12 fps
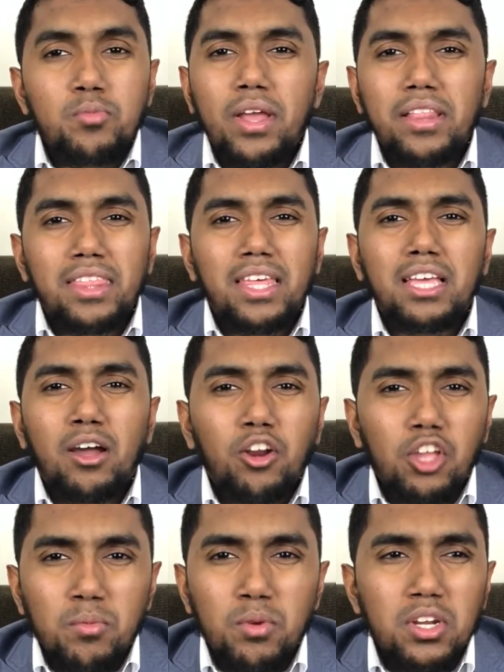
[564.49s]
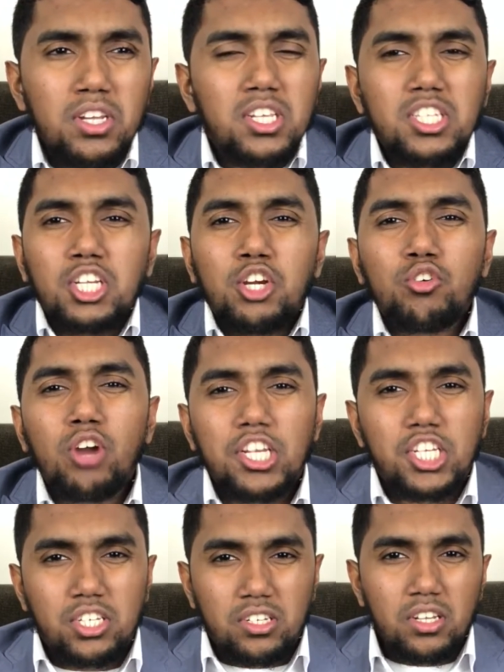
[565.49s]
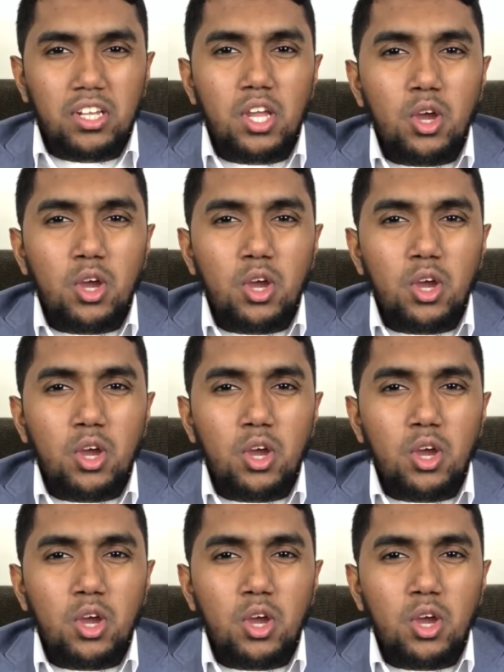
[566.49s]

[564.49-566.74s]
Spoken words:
You might think our community just crushed.